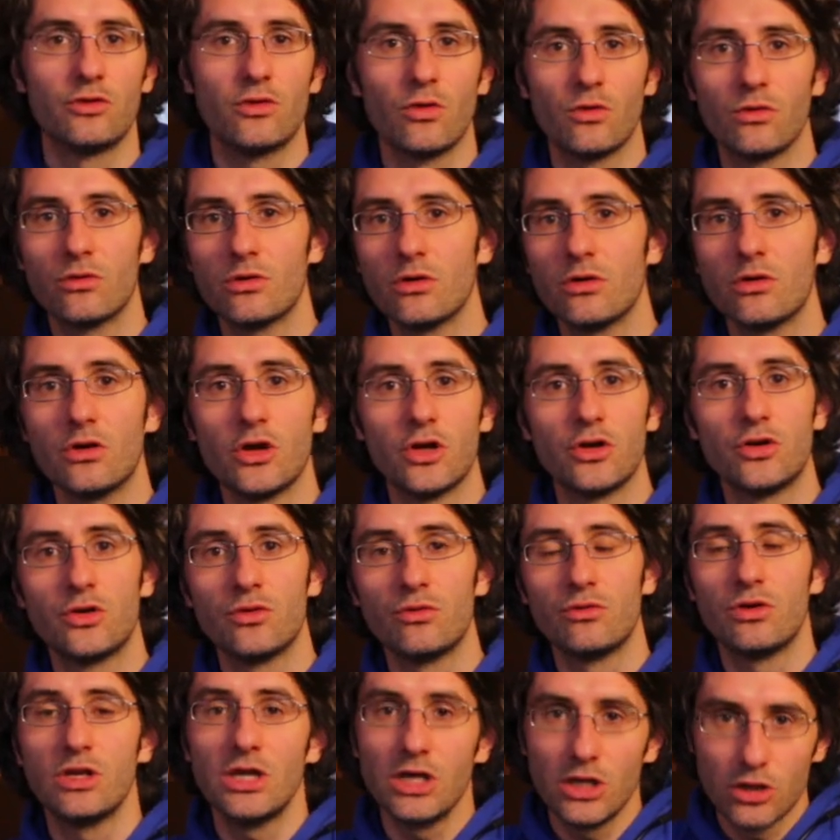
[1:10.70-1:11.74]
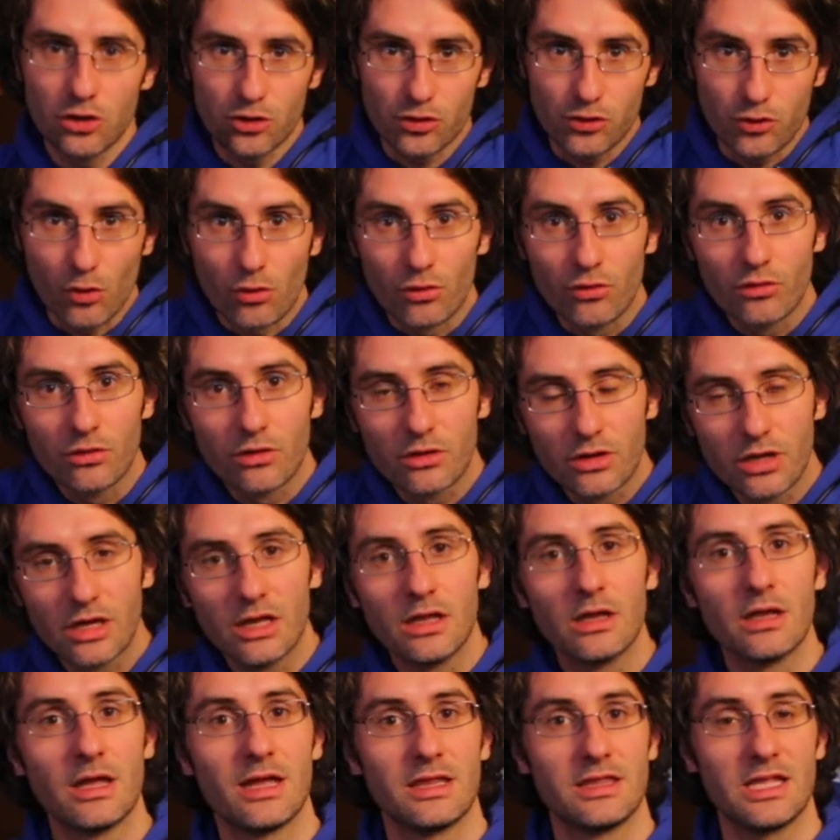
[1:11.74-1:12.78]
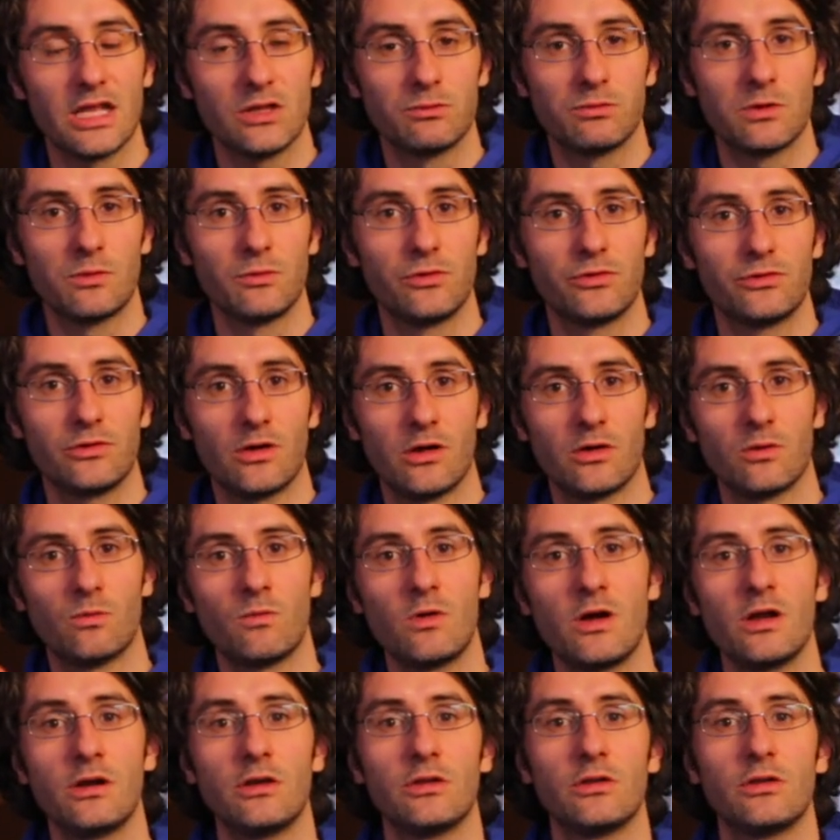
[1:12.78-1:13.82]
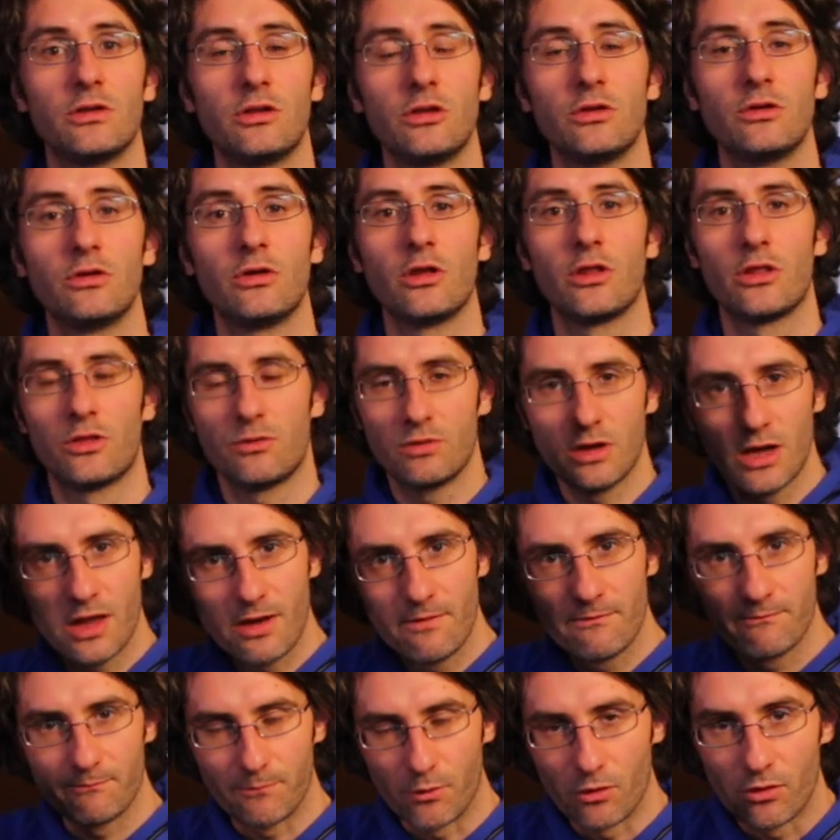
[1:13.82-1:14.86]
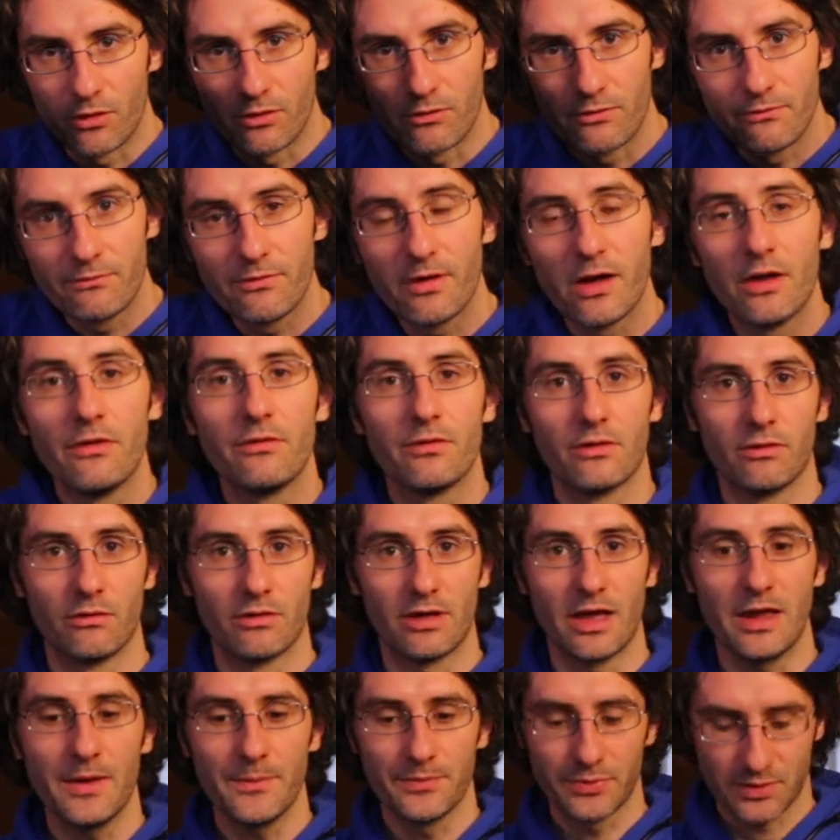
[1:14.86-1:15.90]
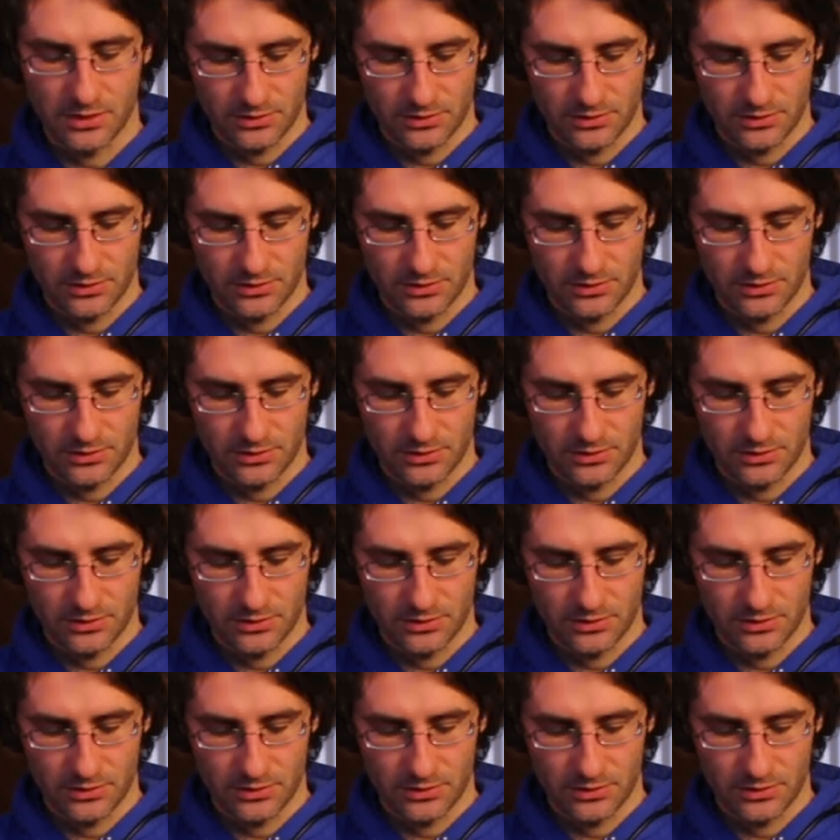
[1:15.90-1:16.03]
Dogu, dodi, donking. That's where we start, one, two, three, four, five, okay?